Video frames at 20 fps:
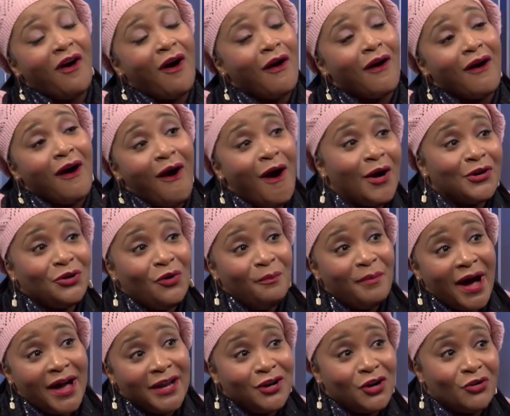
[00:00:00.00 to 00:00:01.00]
well, our
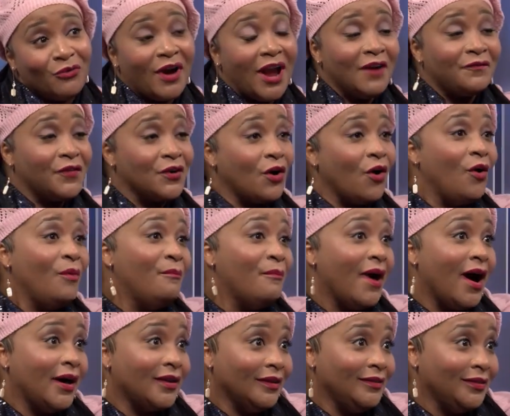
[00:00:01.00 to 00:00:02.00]
autobiographical
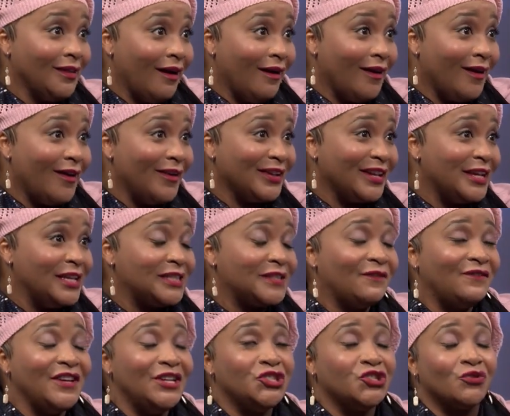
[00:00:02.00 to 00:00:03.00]
monologue
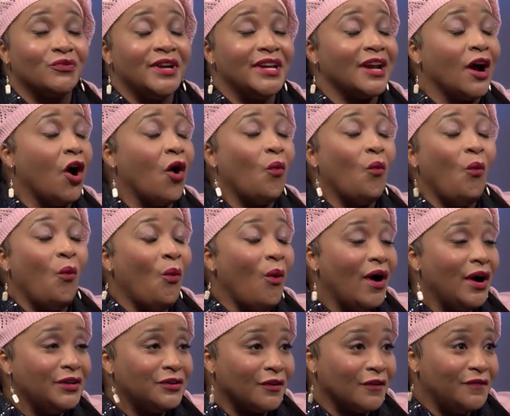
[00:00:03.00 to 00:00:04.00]
is featuring a
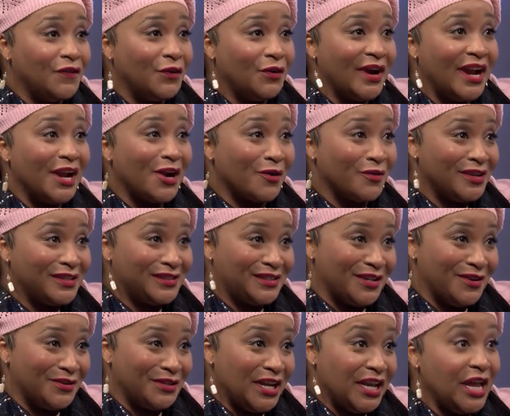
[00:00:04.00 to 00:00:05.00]
wonderful
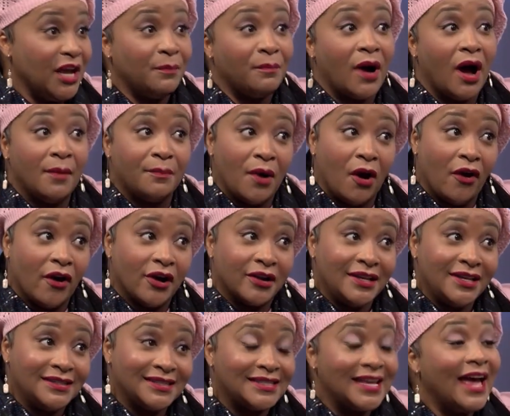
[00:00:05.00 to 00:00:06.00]
Arizona hip hop artist
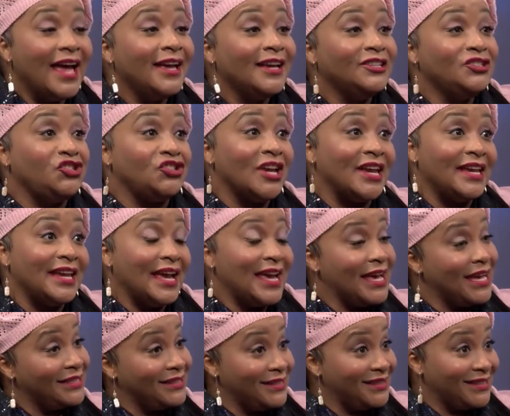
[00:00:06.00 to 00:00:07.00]
artist, Jay
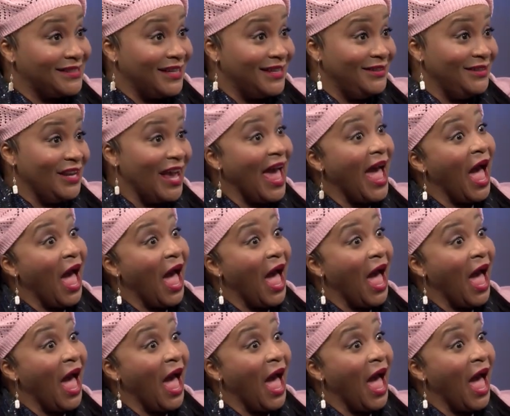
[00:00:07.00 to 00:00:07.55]
Edson